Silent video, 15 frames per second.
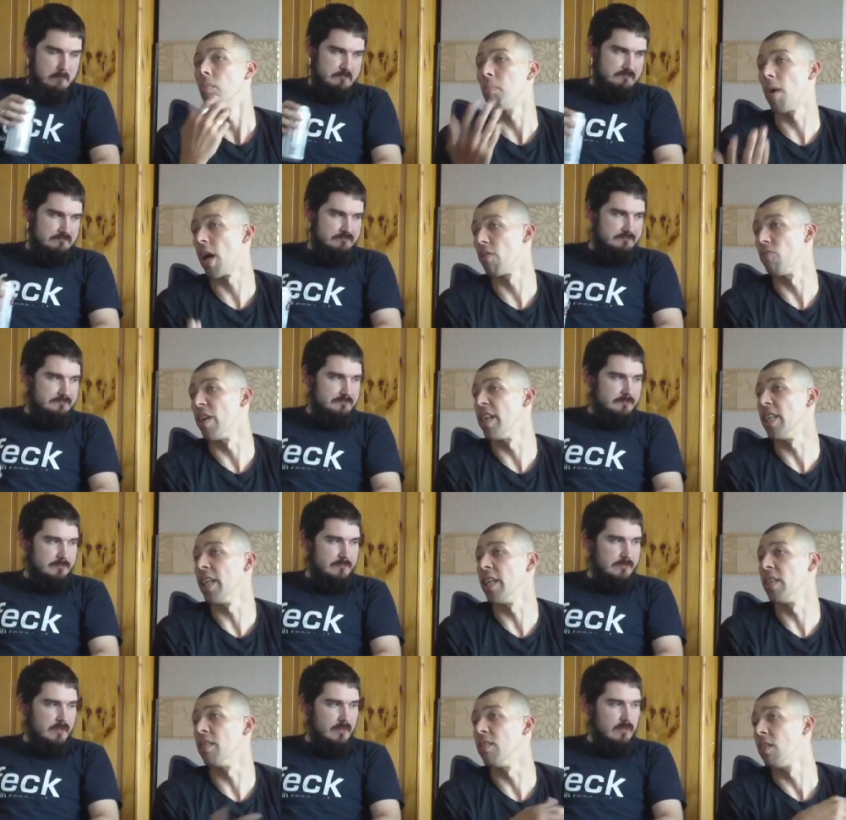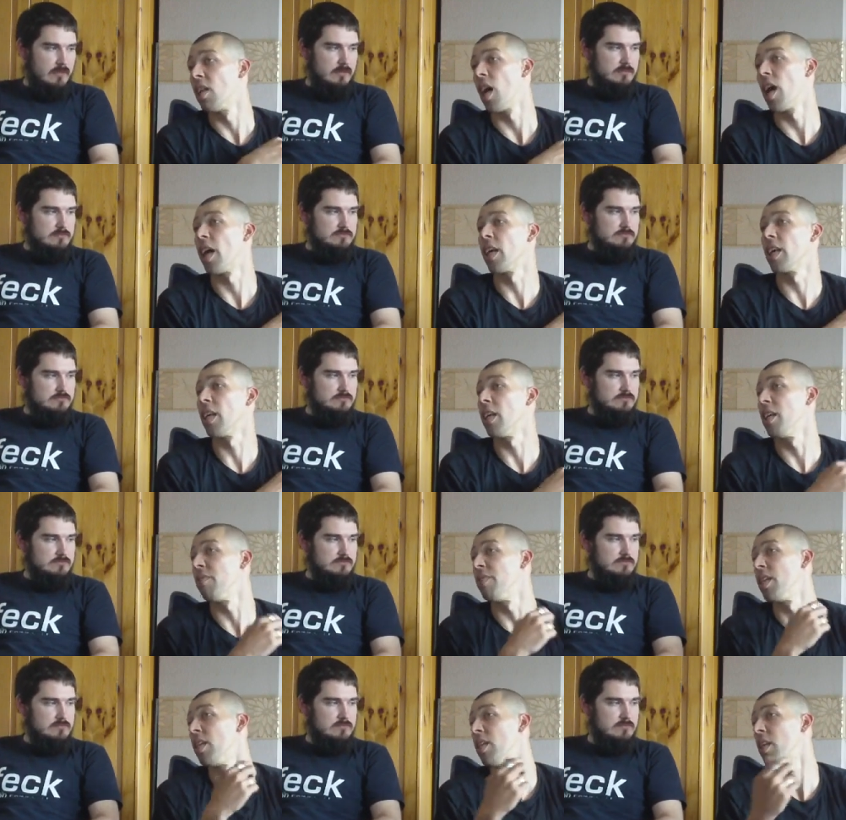Speaker 1: my rating I
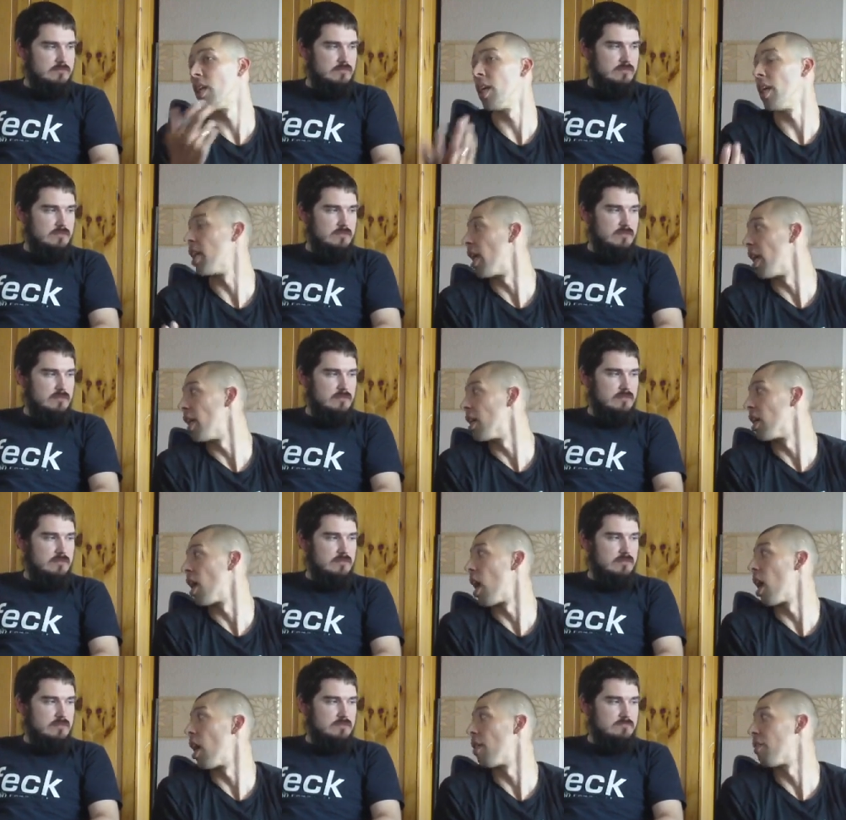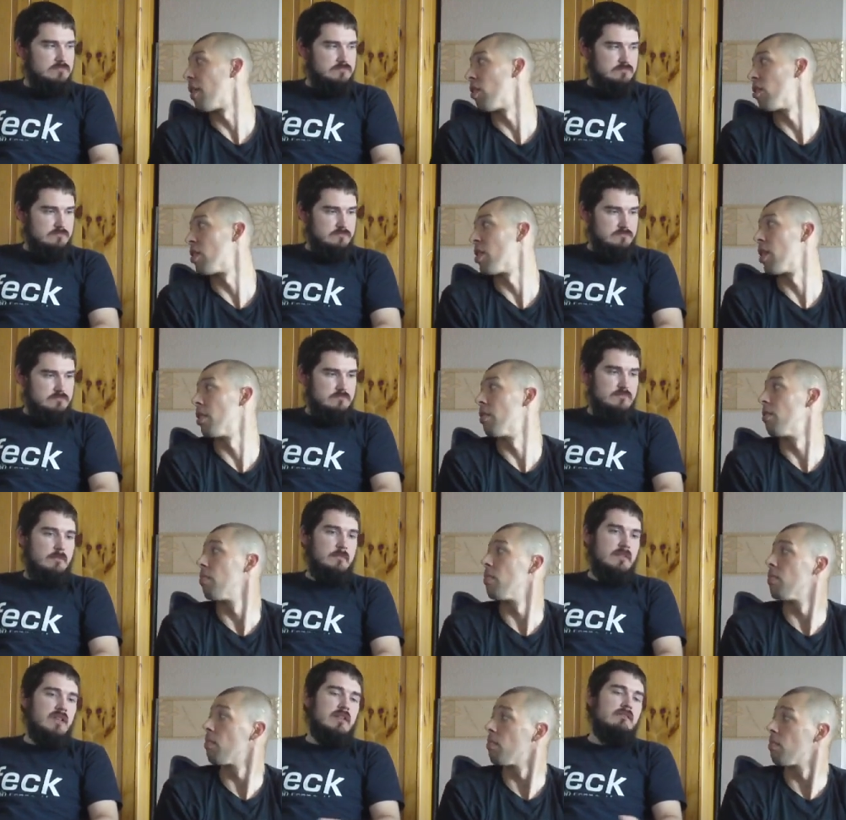give it an eight and a half out of ten.
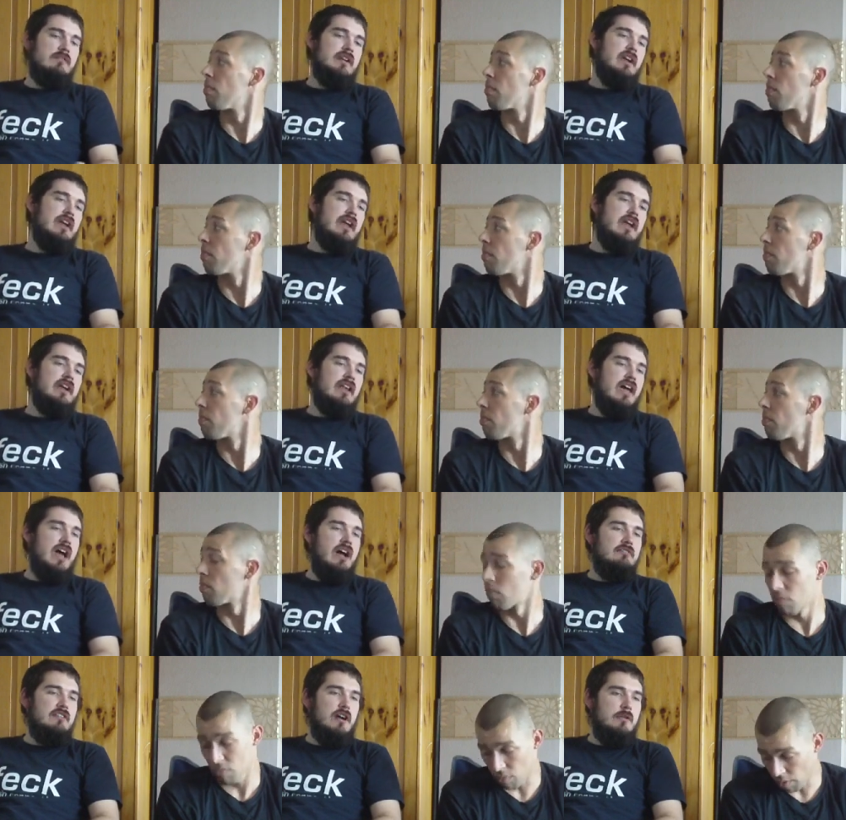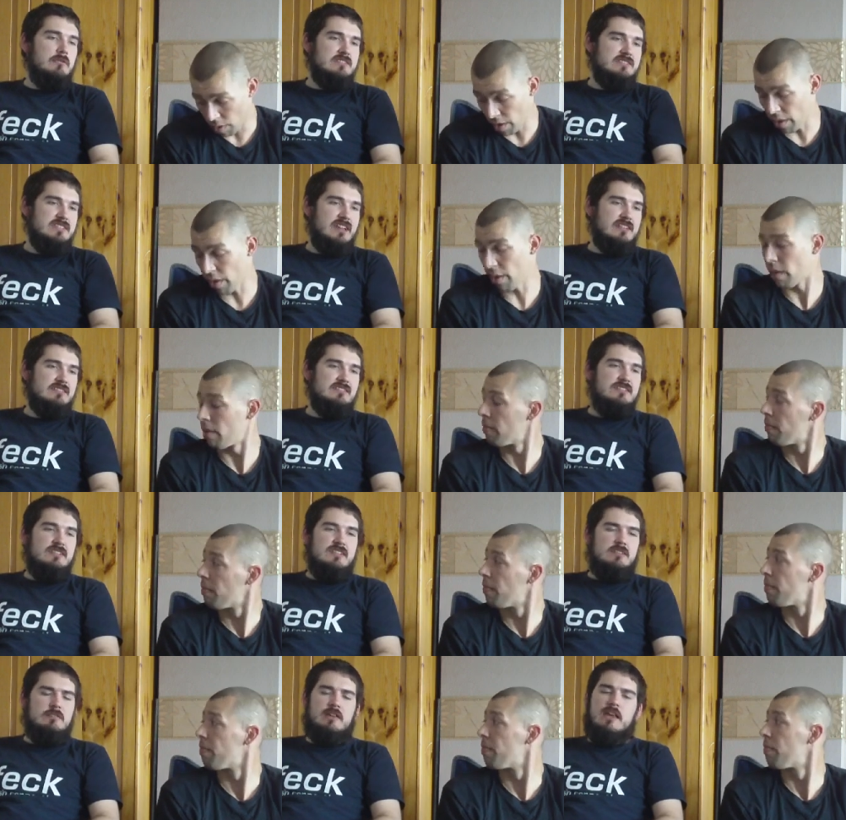
Speaker 2: I'm giving it an eight and a half out of yeah. ten.
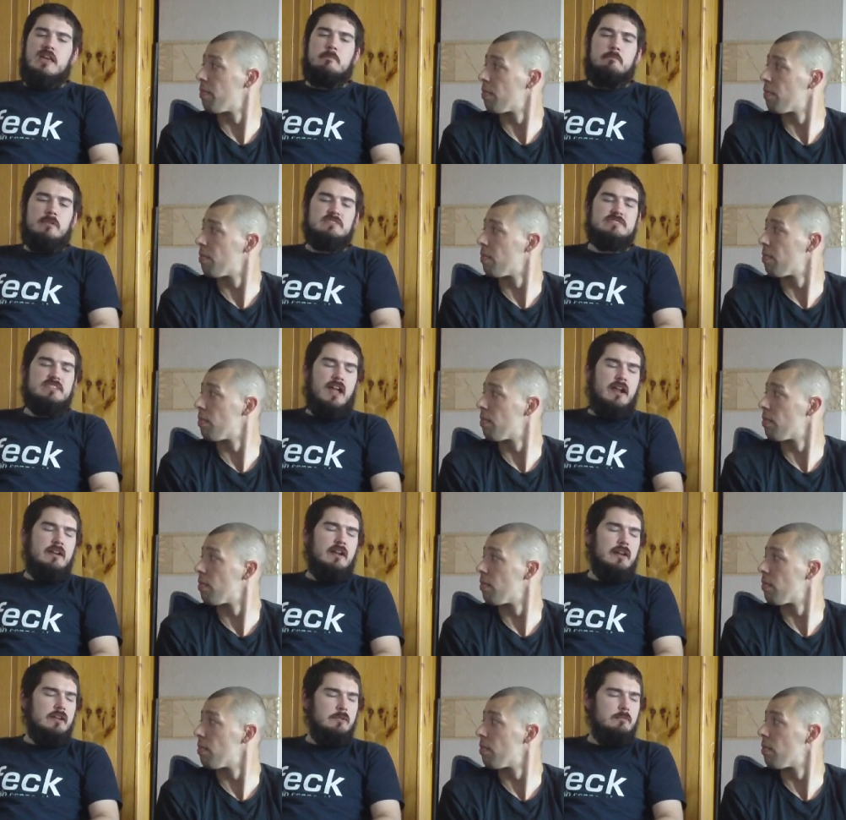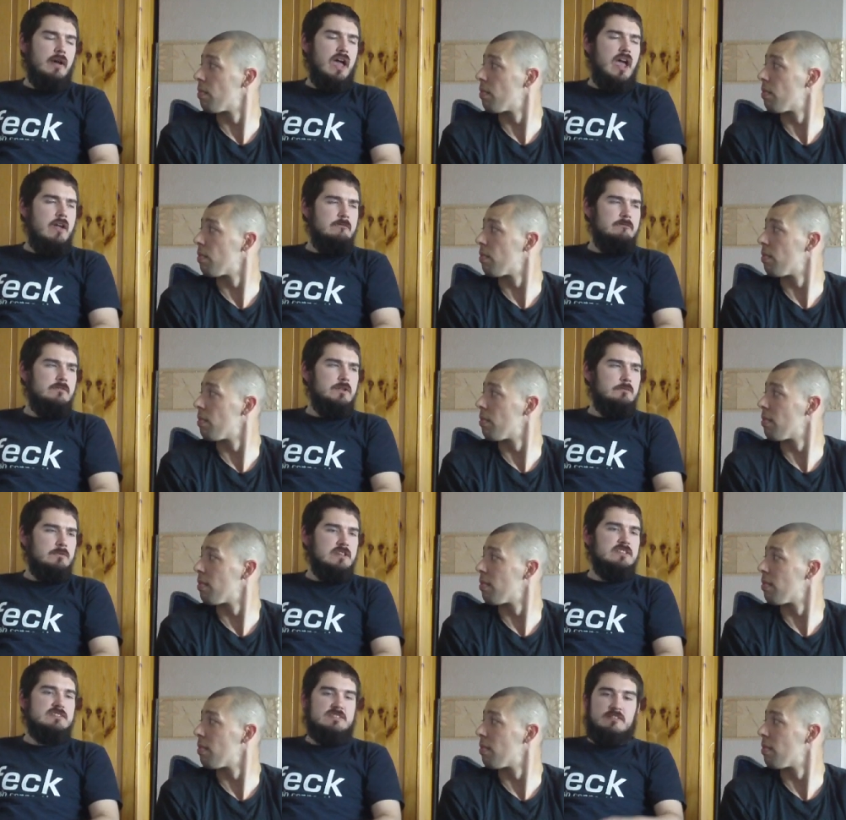You keep on staying on that number every
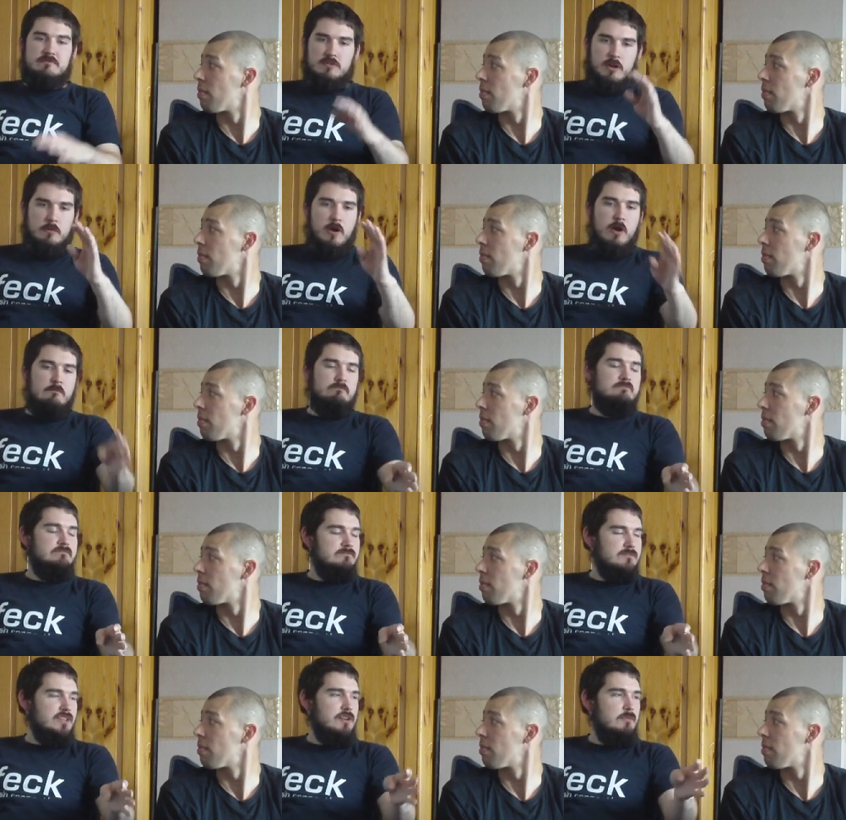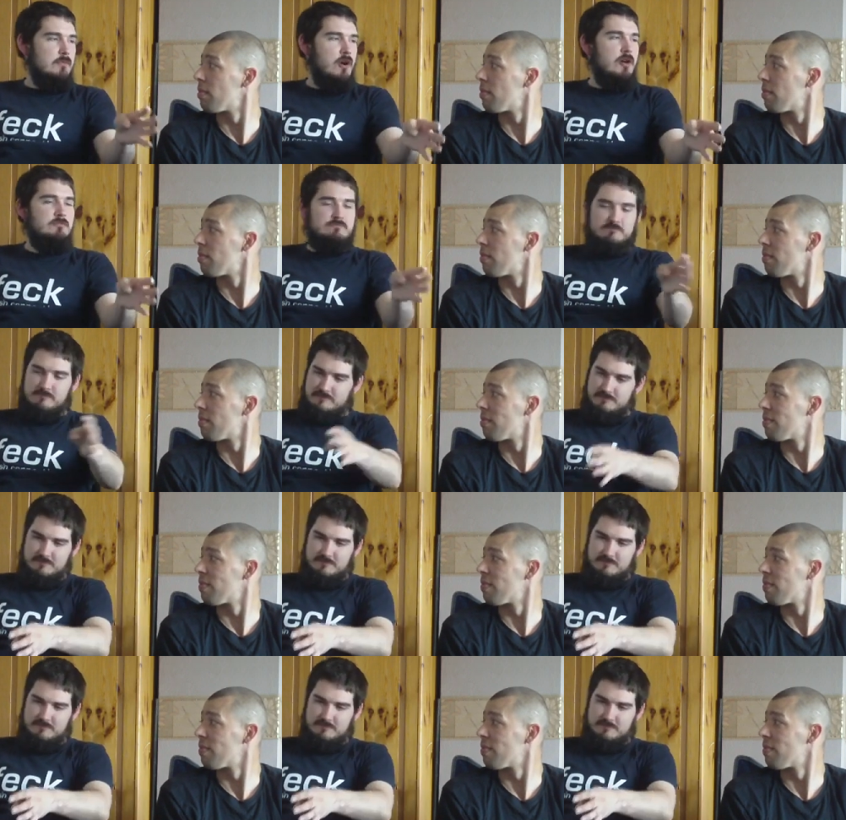week, Steve. Come on, come on,